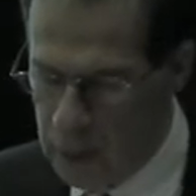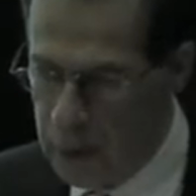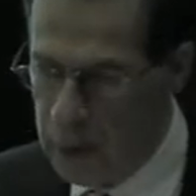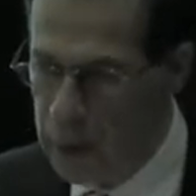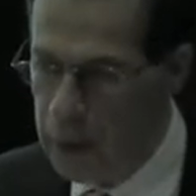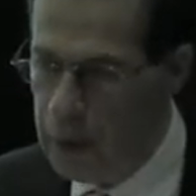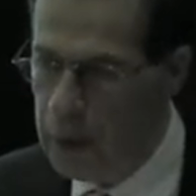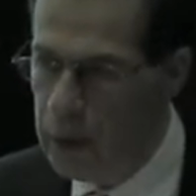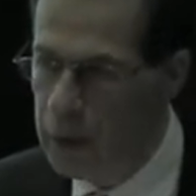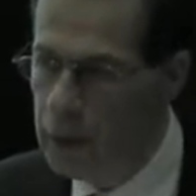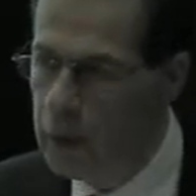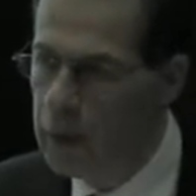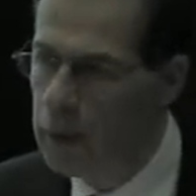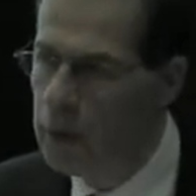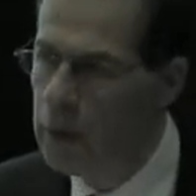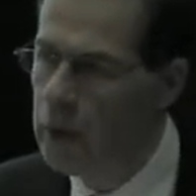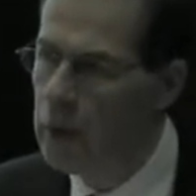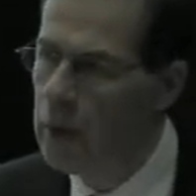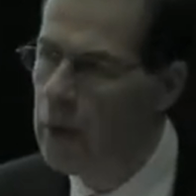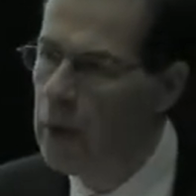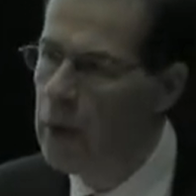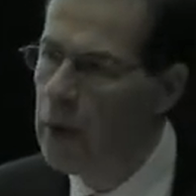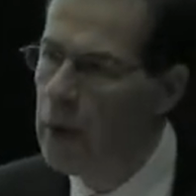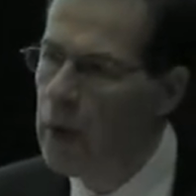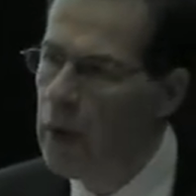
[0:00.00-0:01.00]

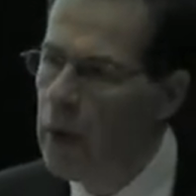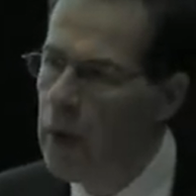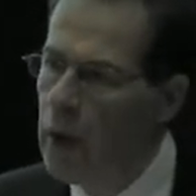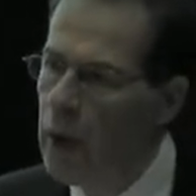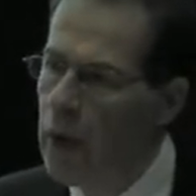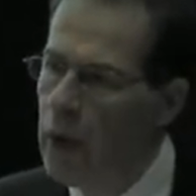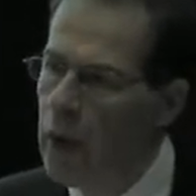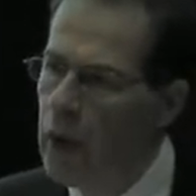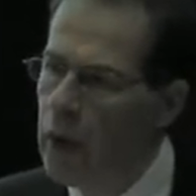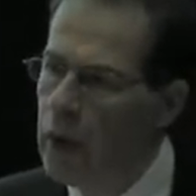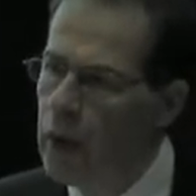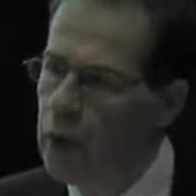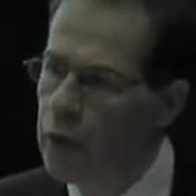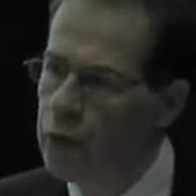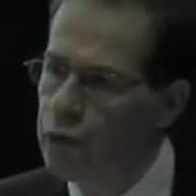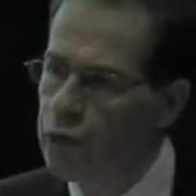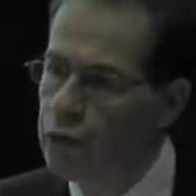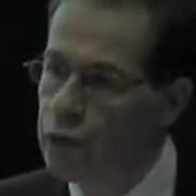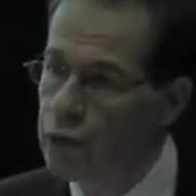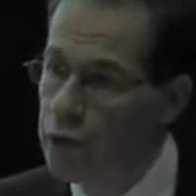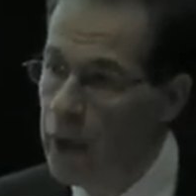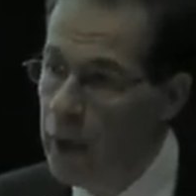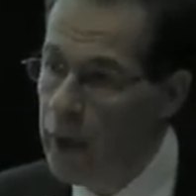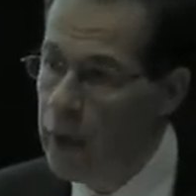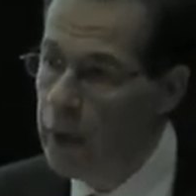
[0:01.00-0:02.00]
in
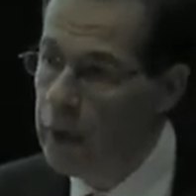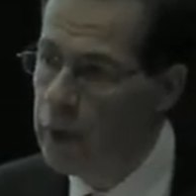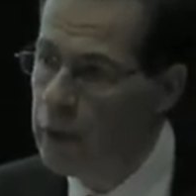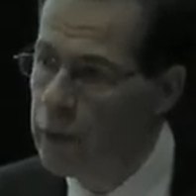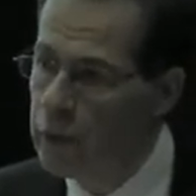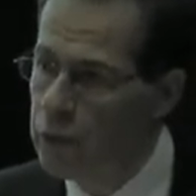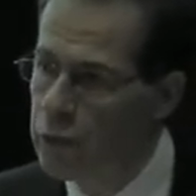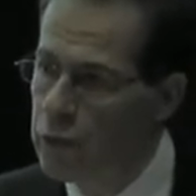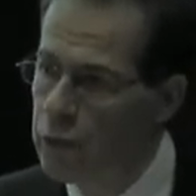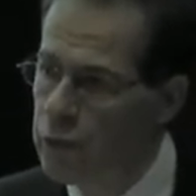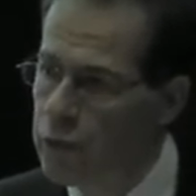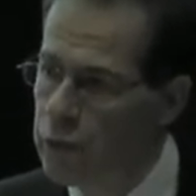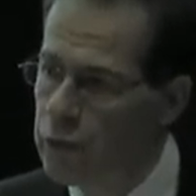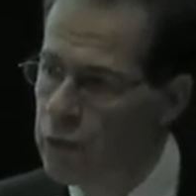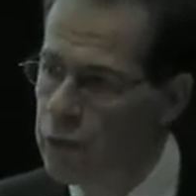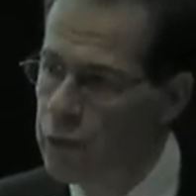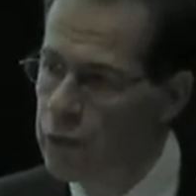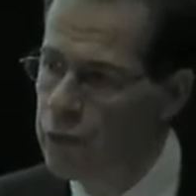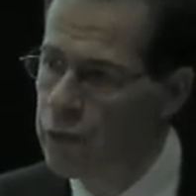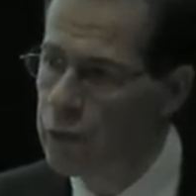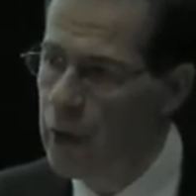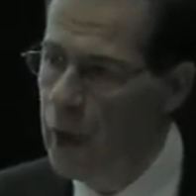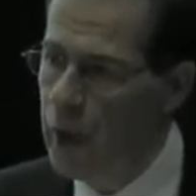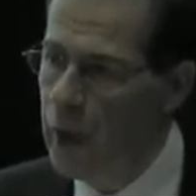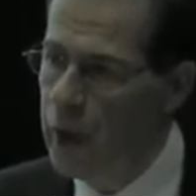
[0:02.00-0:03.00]
Australians
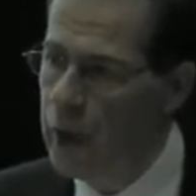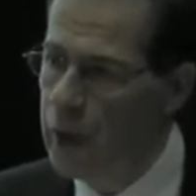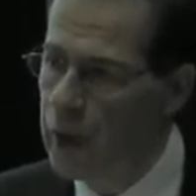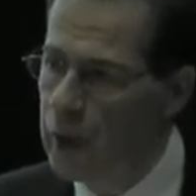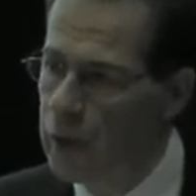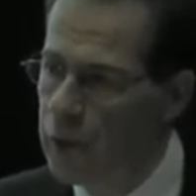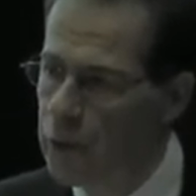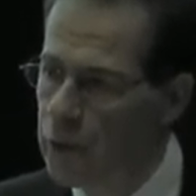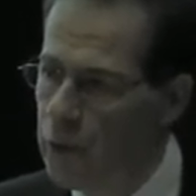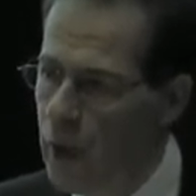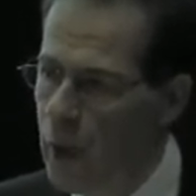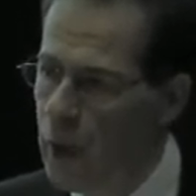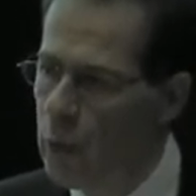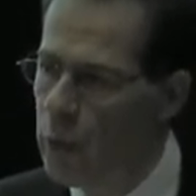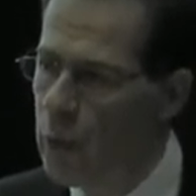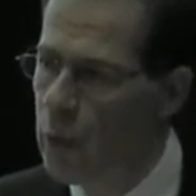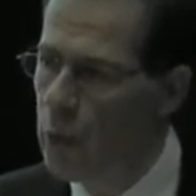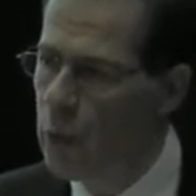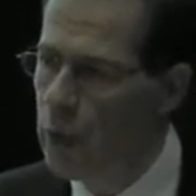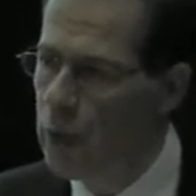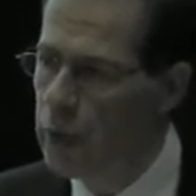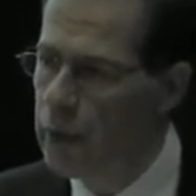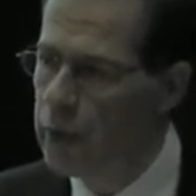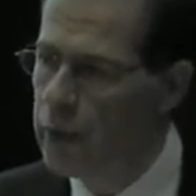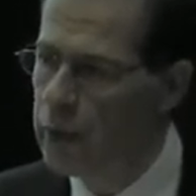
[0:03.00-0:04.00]
saying they were
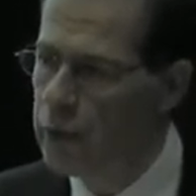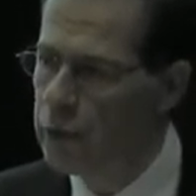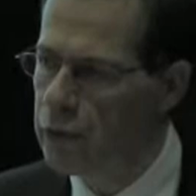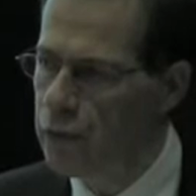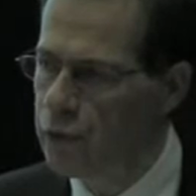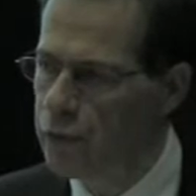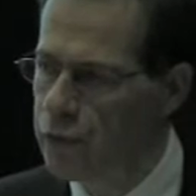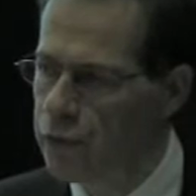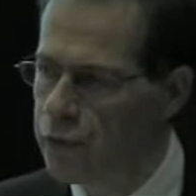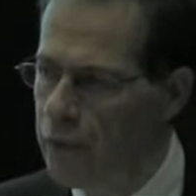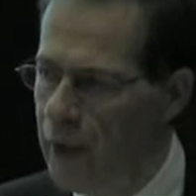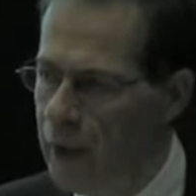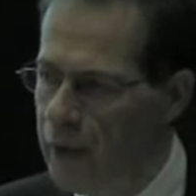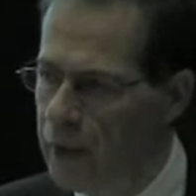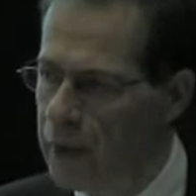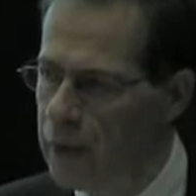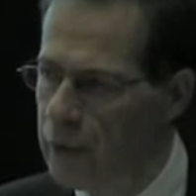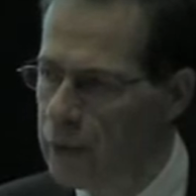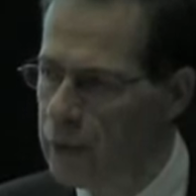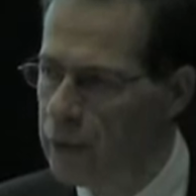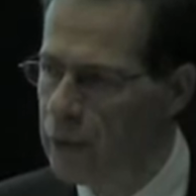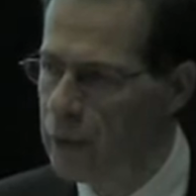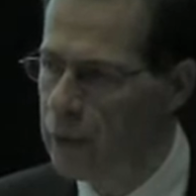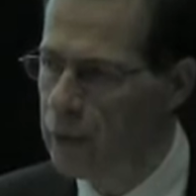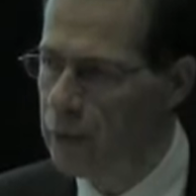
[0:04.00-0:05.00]
willing to
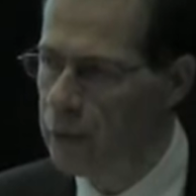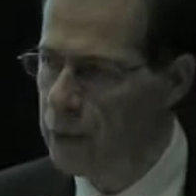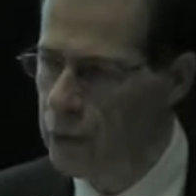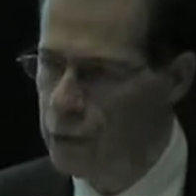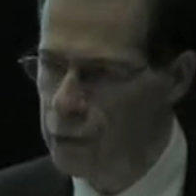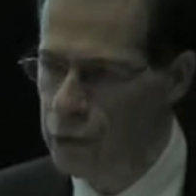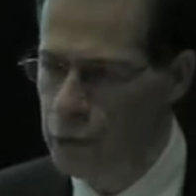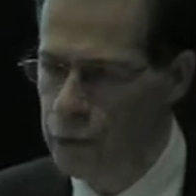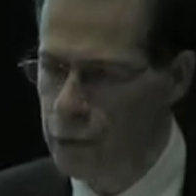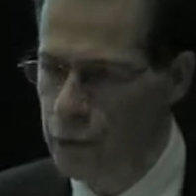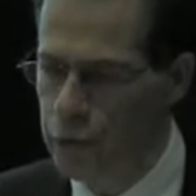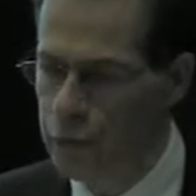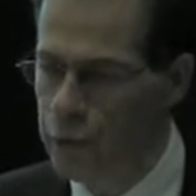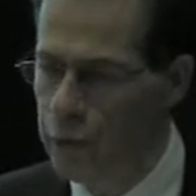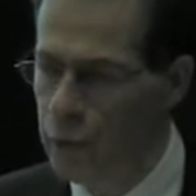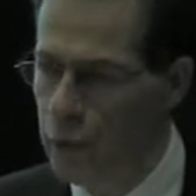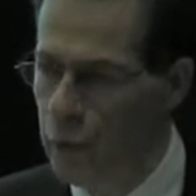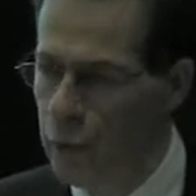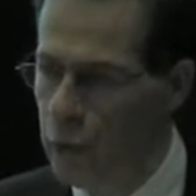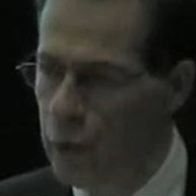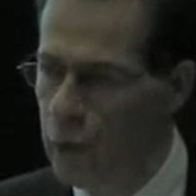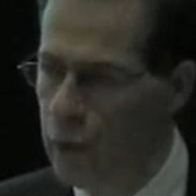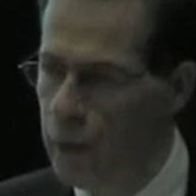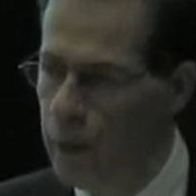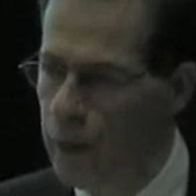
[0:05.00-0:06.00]
fund this
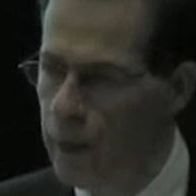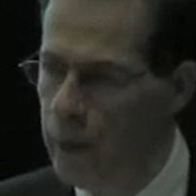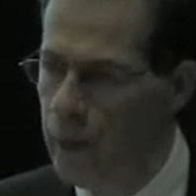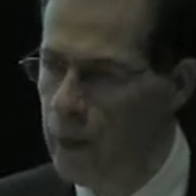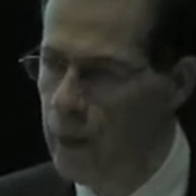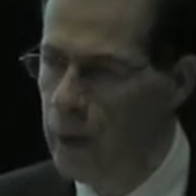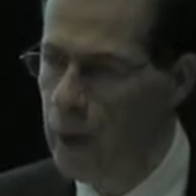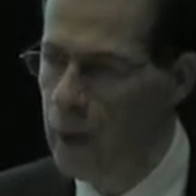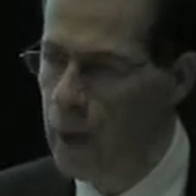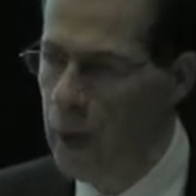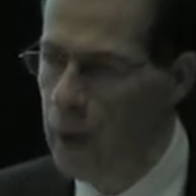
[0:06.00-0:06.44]
reform.